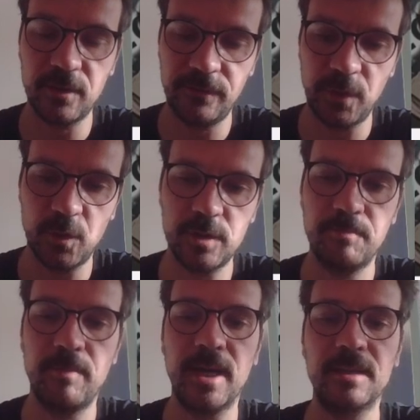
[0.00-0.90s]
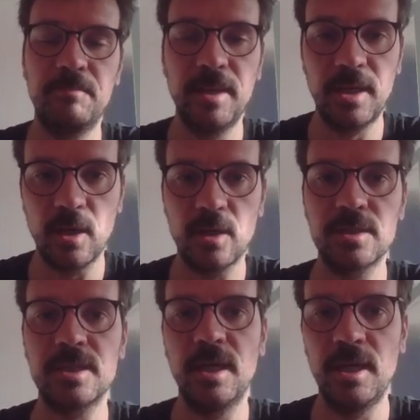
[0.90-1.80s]
reviews, but
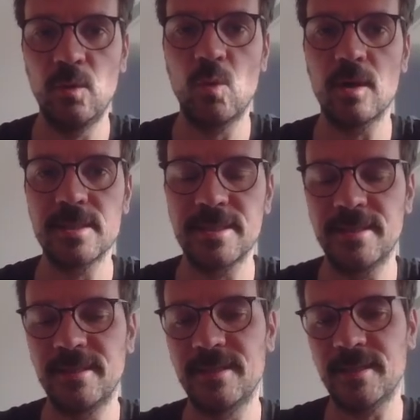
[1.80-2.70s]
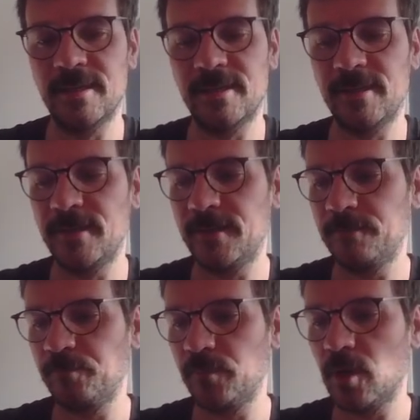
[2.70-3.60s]
because it wasn't
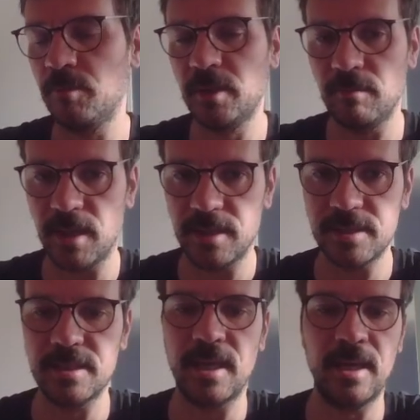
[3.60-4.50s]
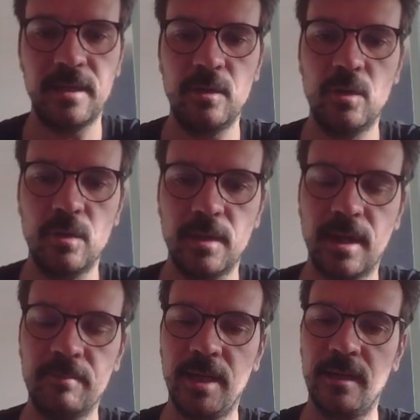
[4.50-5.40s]
optimized and you couldn't
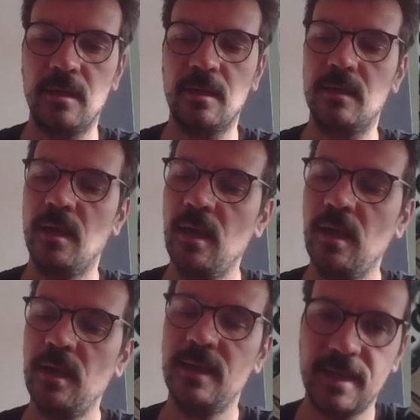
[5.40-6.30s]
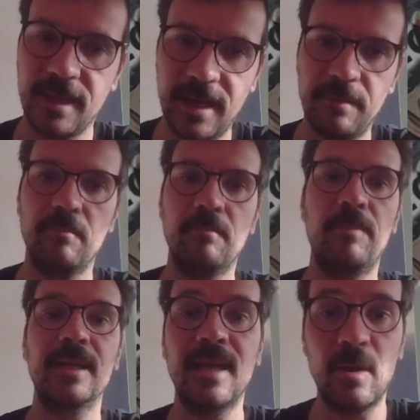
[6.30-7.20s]
update it in the game,
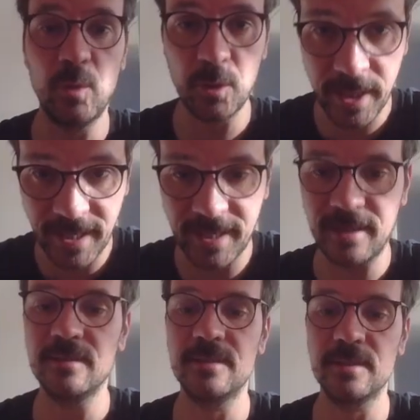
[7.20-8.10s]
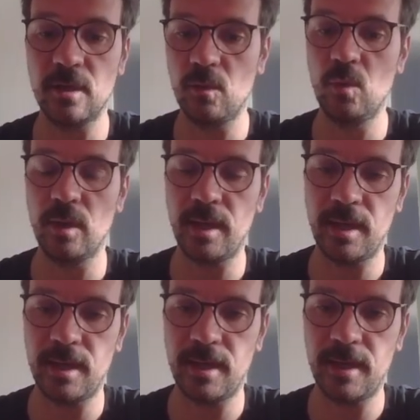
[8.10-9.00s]
but now you can. So
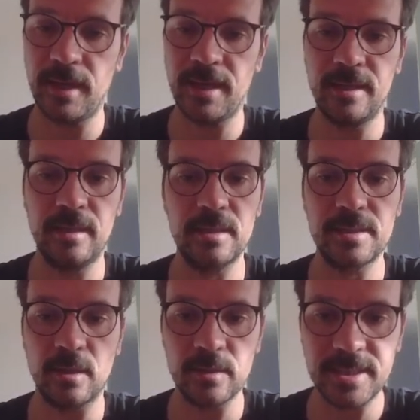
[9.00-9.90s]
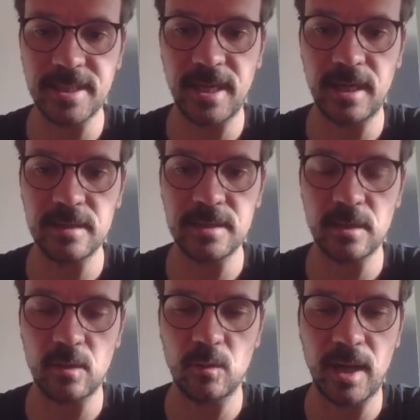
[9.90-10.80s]
and it is on sale.
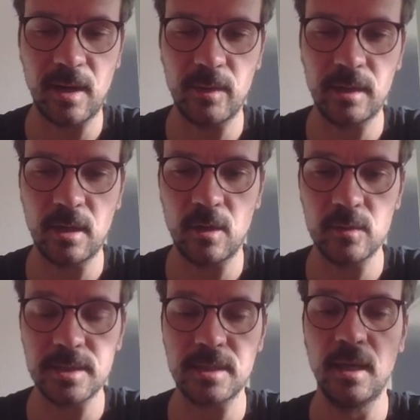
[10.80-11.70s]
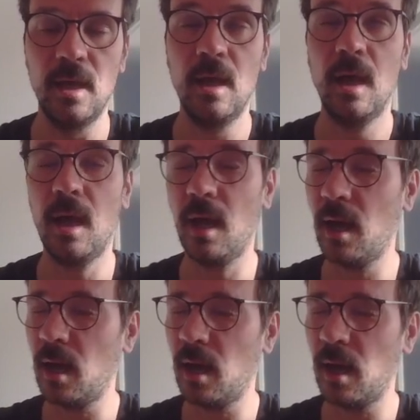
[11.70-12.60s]
So now it costs
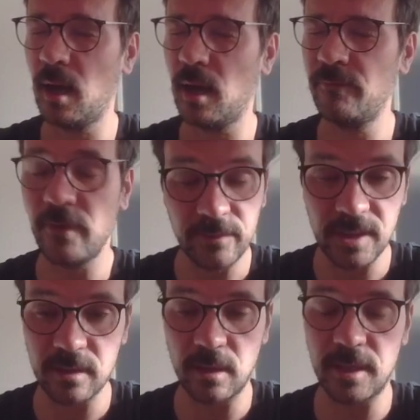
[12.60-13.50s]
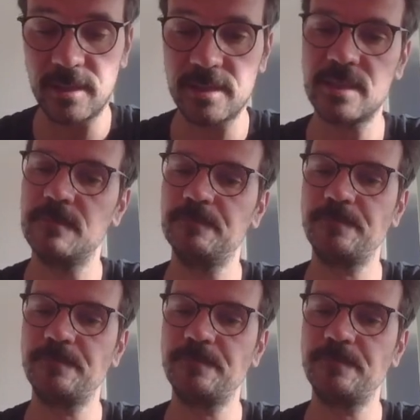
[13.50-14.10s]
$15,